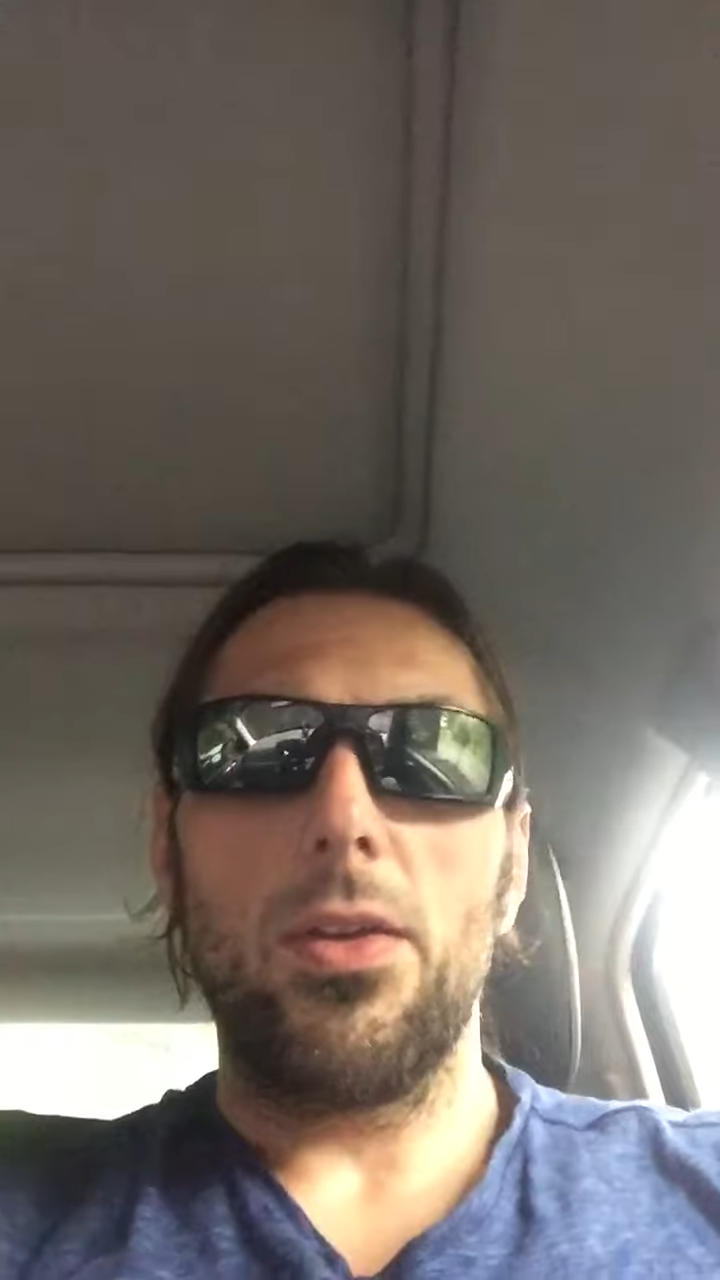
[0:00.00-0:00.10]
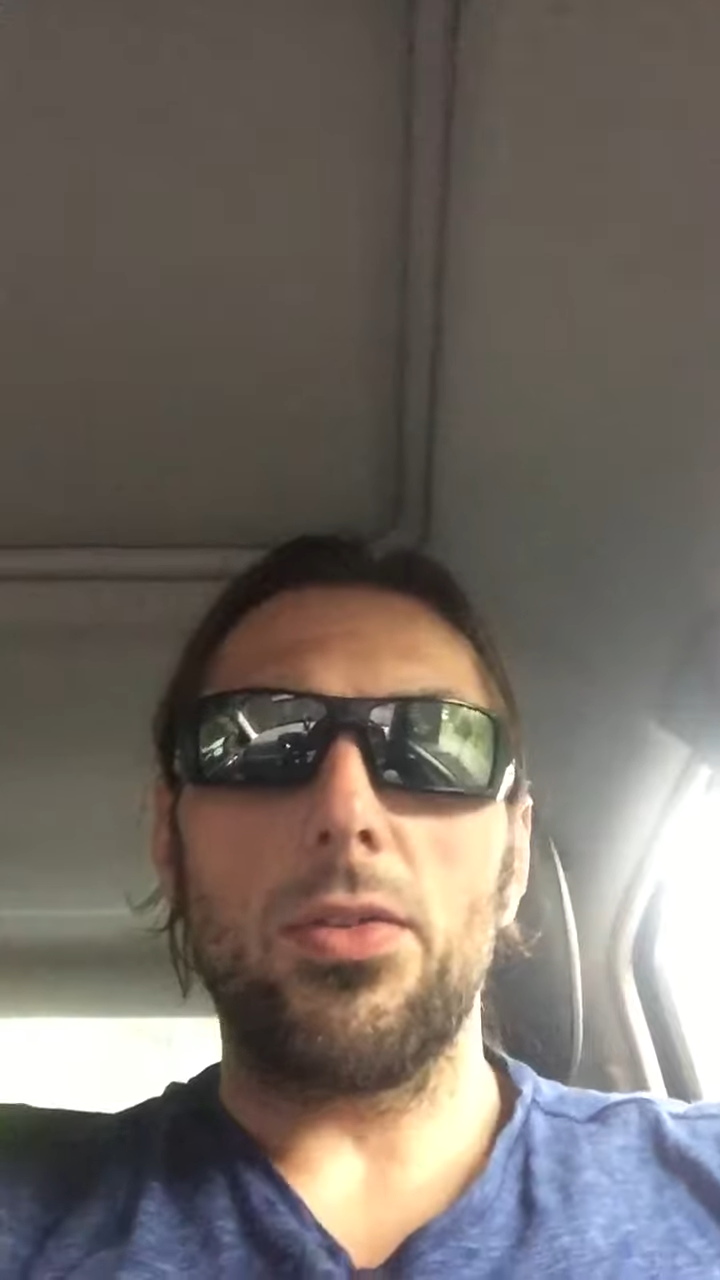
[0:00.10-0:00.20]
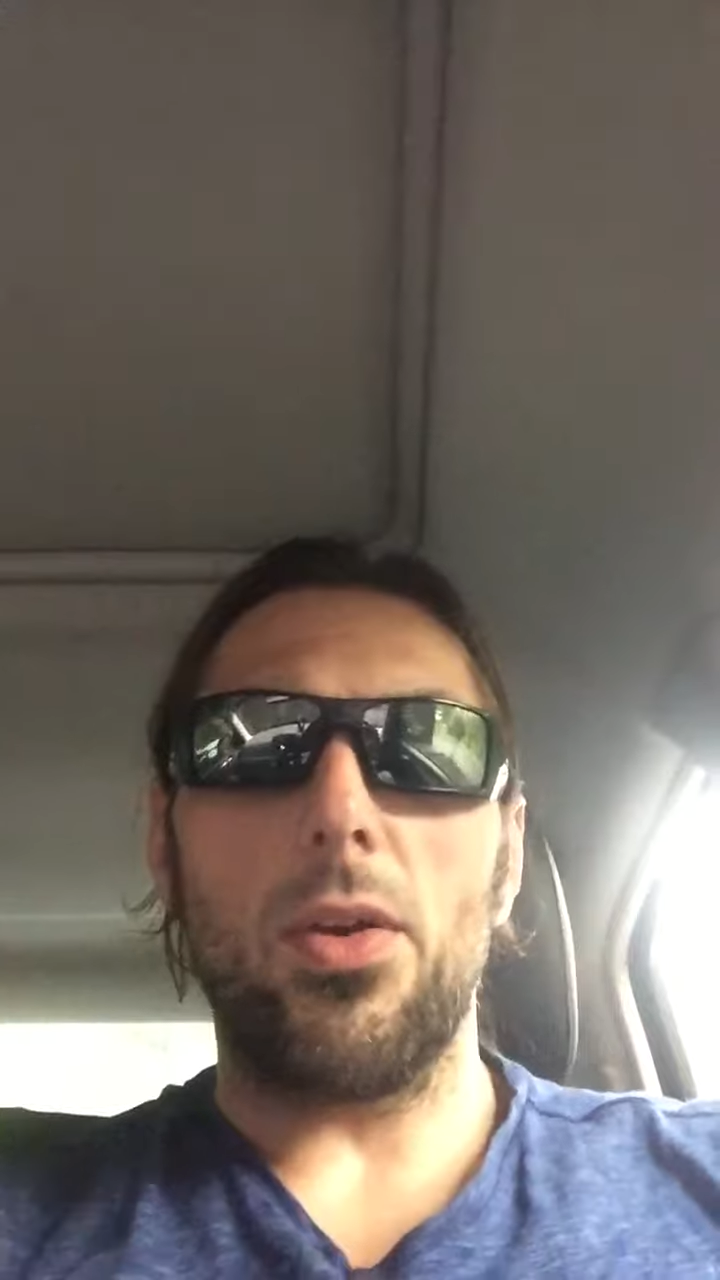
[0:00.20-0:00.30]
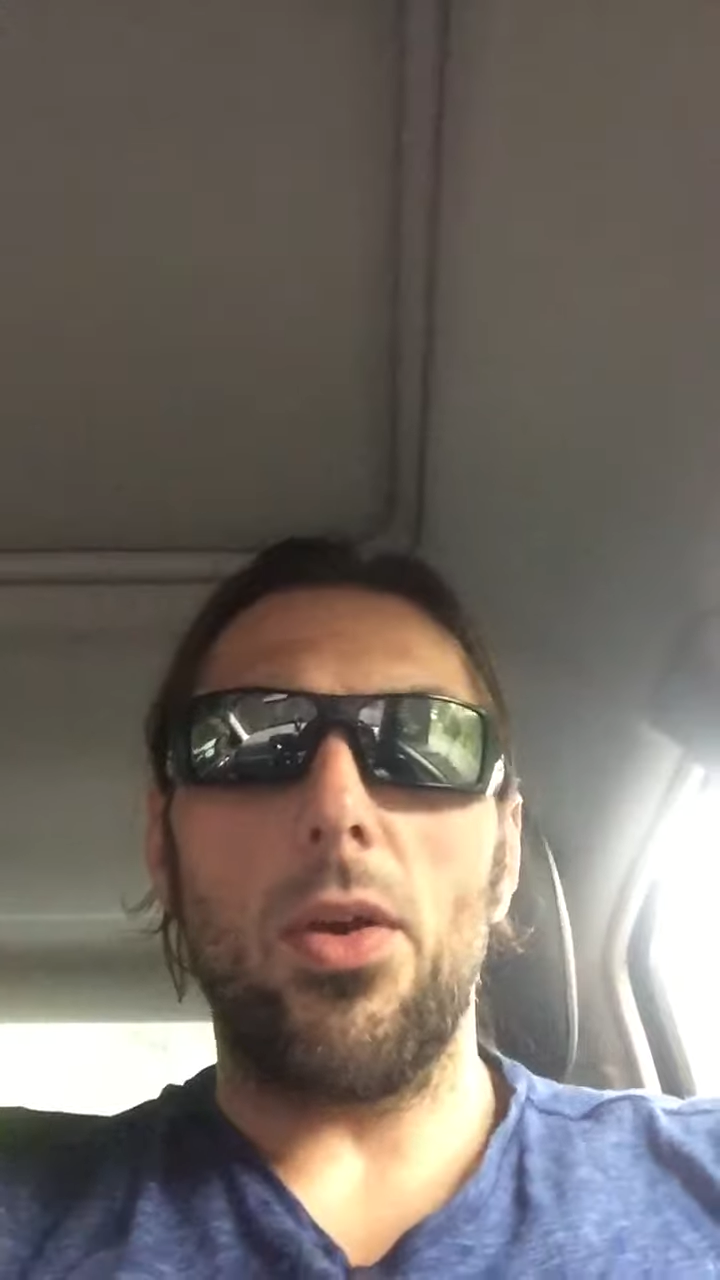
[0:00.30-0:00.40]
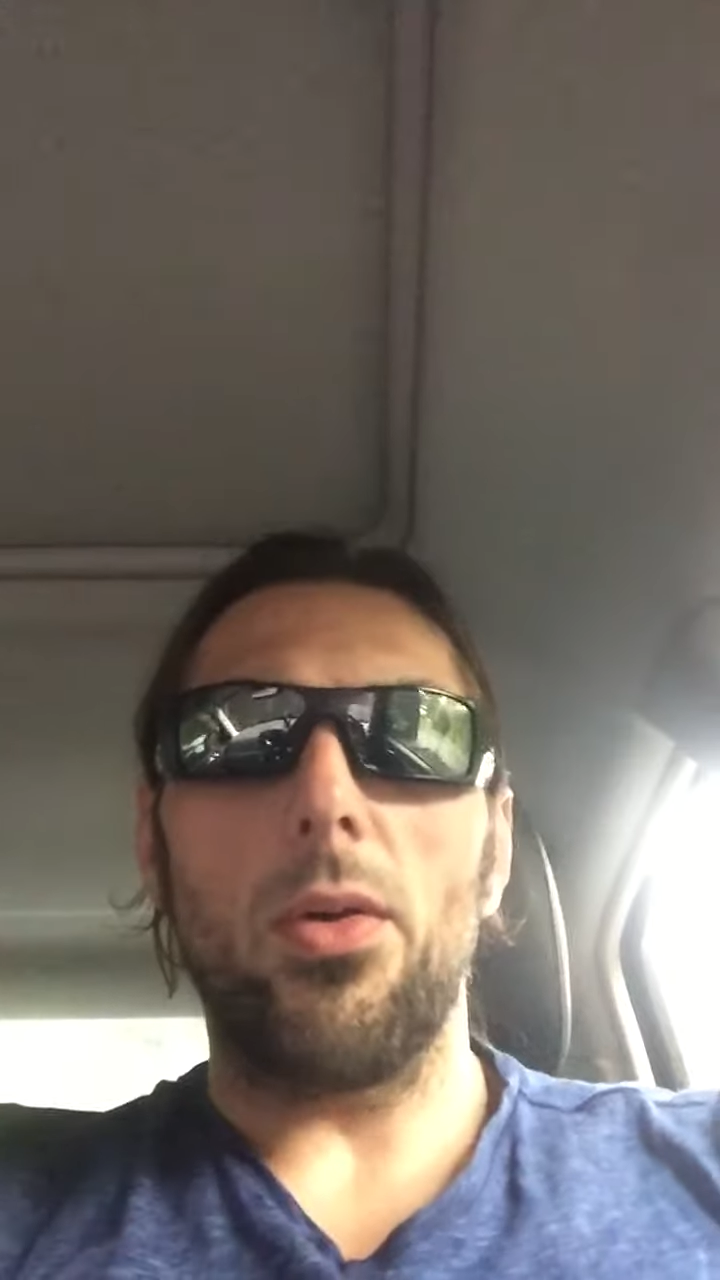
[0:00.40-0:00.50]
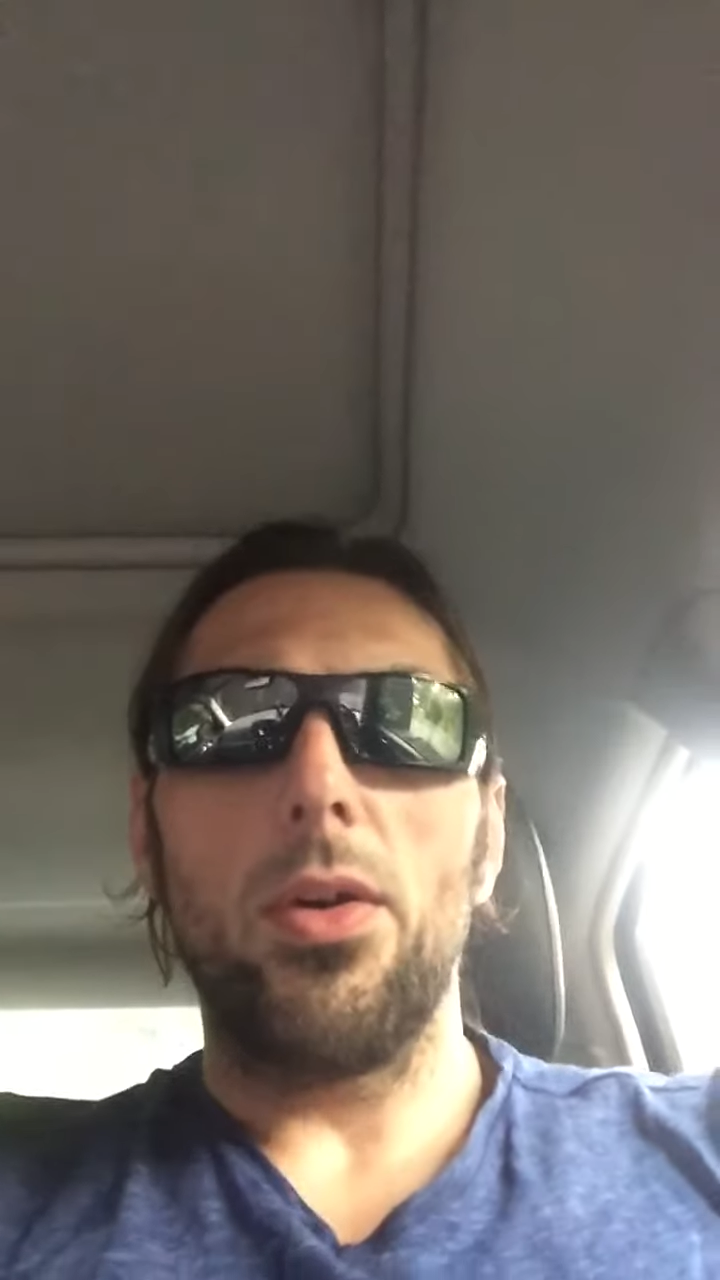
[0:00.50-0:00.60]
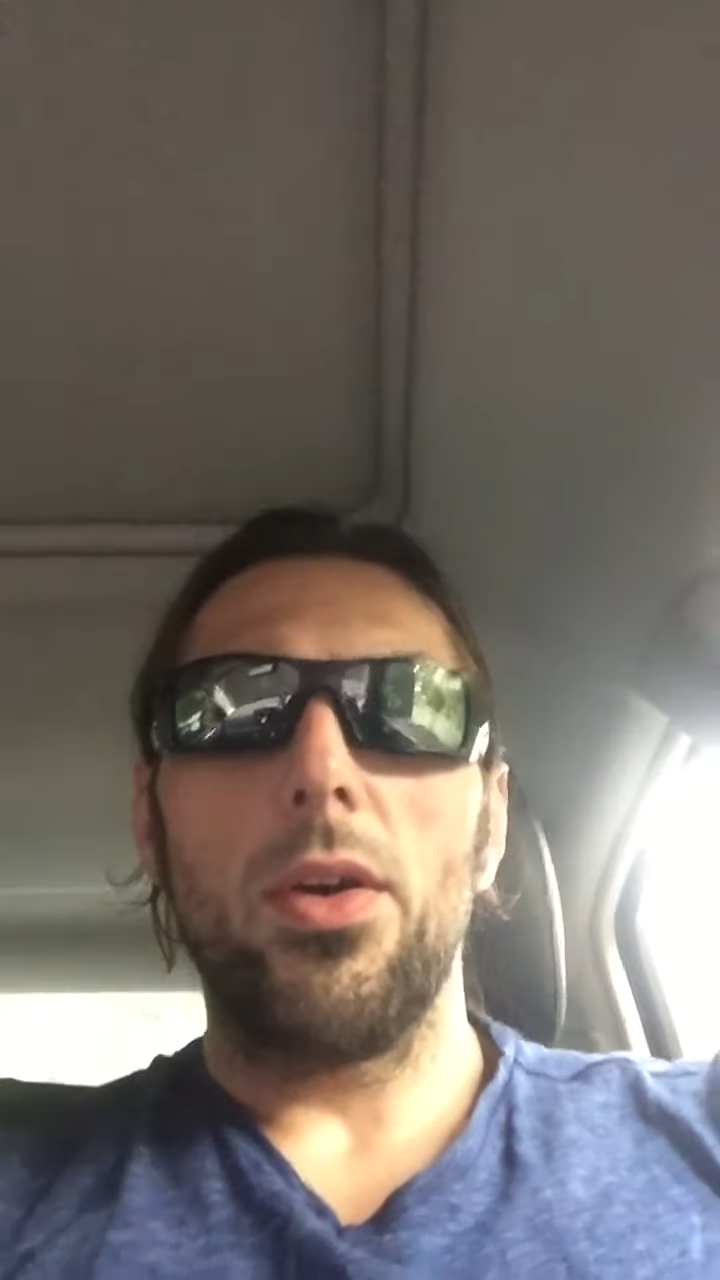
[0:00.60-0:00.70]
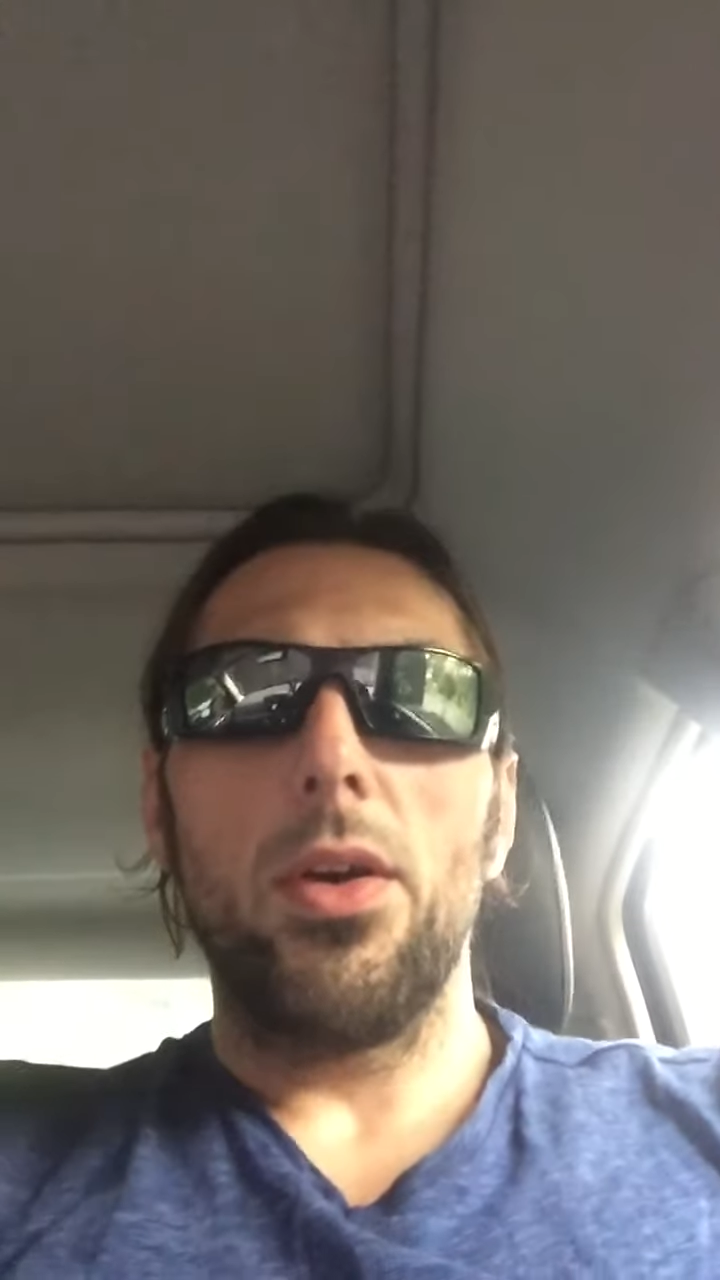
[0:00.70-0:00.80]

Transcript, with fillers: So